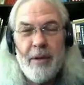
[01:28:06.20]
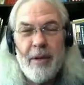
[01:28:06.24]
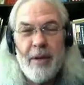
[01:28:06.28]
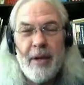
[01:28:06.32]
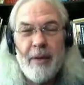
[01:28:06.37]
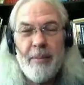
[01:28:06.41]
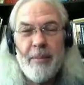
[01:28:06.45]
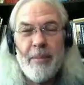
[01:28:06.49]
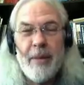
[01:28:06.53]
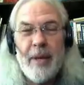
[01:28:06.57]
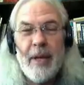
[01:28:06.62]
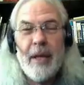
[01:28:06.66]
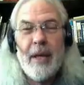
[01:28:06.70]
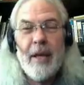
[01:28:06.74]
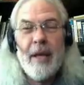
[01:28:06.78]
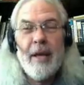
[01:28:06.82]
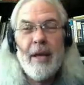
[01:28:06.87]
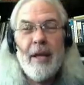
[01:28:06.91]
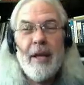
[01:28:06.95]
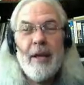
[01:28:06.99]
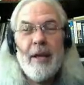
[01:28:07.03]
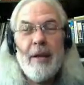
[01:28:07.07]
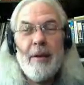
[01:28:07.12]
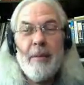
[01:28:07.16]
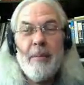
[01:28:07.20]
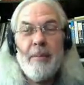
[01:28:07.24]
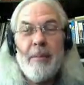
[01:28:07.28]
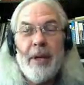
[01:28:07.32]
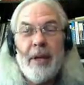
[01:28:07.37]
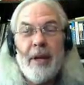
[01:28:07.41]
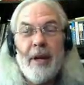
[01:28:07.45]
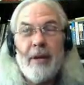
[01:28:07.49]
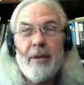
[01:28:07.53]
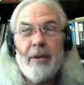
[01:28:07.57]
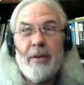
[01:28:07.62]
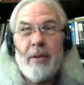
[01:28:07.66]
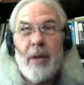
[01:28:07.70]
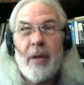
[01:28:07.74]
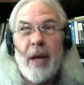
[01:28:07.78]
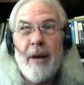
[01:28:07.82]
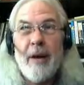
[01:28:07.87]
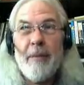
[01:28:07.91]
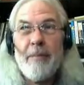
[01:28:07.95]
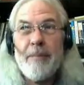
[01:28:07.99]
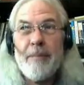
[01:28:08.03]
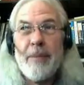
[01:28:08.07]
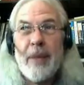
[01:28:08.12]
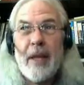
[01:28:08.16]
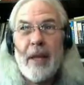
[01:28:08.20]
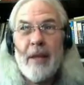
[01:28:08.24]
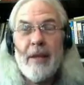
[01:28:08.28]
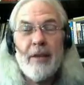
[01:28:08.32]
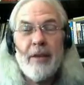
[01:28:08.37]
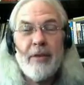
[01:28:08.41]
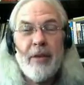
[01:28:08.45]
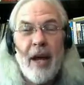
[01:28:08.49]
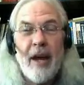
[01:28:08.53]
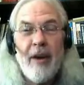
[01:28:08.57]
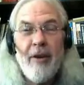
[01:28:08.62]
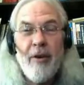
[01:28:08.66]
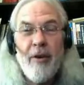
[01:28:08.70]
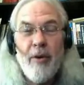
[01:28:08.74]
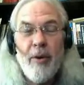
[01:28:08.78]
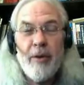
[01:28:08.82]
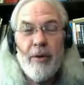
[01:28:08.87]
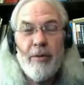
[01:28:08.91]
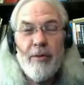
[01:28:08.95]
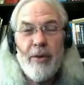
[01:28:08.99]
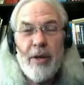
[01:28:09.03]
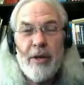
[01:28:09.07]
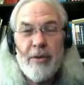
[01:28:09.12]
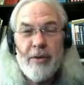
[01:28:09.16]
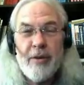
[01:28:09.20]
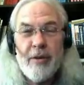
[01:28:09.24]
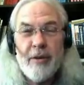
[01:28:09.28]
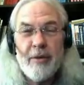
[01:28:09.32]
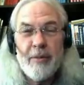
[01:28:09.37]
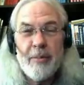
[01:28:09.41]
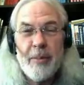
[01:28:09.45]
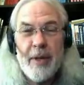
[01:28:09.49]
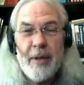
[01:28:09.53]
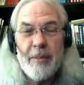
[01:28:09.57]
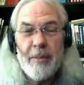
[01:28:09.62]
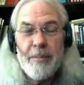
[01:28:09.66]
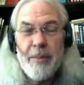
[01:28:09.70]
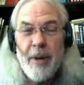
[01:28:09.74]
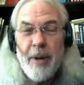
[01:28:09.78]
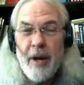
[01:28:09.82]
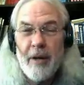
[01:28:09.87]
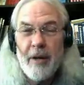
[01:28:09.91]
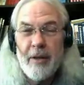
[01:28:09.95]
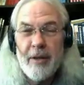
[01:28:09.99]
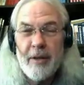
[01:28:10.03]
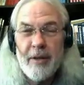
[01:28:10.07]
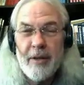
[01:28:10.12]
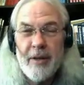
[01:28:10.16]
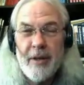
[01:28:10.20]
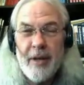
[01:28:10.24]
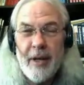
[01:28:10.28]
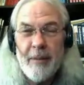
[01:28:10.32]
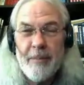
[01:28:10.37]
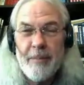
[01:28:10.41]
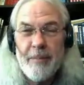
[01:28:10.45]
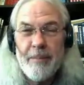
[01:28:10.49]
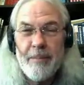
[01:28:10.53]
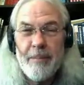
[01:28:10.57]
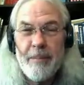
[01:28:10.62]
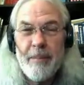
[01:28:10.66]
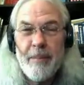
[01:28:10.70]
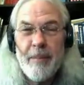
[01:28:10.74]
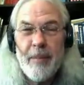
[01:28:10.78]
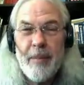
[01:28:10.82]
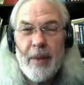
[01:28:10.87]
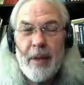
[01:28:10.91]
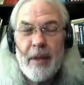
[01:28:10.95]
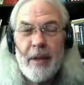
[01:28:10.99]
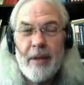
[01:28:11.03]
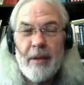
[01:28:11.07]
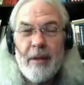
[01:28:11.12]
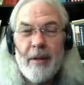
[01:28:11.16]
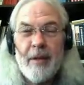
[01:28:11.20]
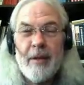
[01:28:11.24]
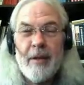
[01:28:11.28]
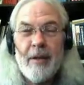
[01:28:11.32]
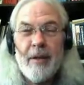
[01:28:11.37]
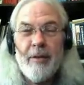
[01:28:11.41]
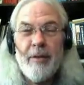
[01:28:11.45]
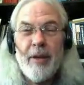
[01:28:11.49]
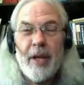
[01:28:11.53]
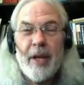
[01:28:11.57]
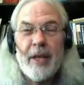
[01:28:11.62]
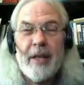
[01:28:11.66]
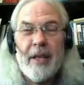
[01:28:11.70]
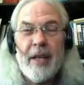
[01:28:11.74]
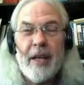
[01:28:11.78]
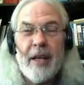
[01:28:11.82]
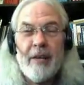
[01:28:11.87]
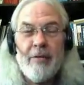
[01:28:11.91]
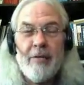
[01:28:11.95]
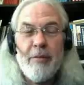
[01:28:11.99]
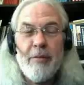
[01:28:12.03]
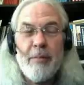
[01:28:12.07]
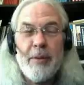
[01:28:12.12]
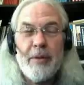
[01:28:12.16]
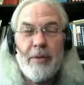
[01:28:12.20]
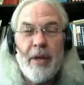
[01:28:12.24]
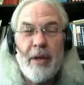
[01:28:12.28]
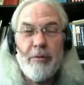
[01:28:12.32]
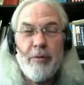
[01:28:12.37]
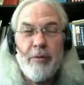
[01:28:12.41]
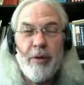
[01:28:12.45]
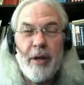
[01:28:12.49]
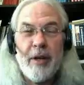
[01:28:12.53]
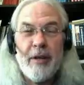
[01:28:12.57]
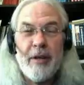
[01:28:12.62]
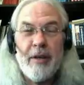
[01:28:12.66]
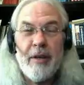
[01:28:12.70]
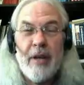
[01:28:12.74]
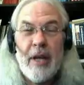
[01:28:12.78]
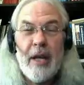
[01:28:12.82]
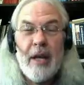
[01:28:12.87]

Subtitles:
to them because this higher order vision has been imparted to them of like the anthropocentric.